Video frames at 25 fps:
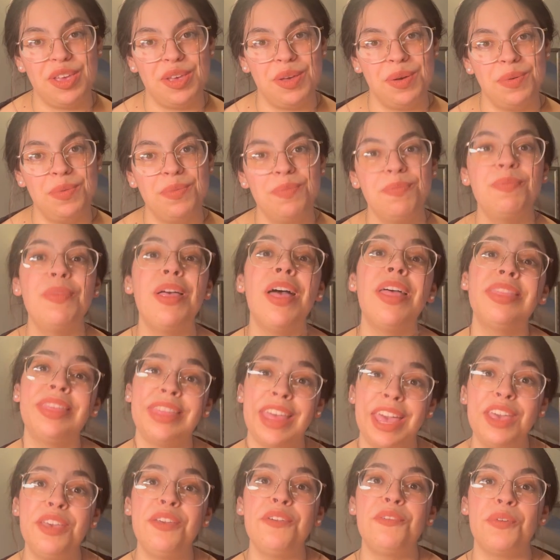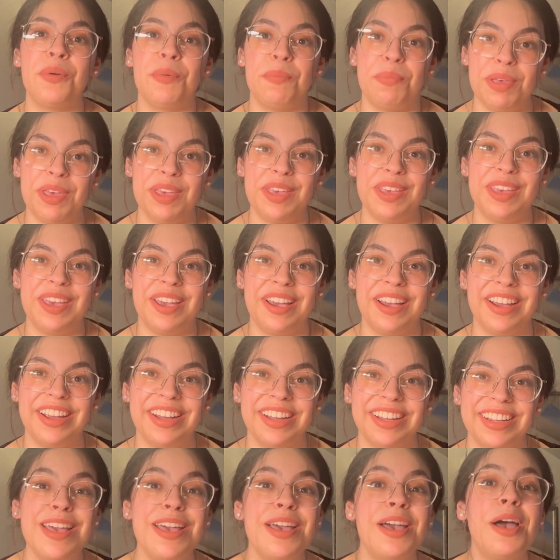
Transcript: you. Thank you for being here.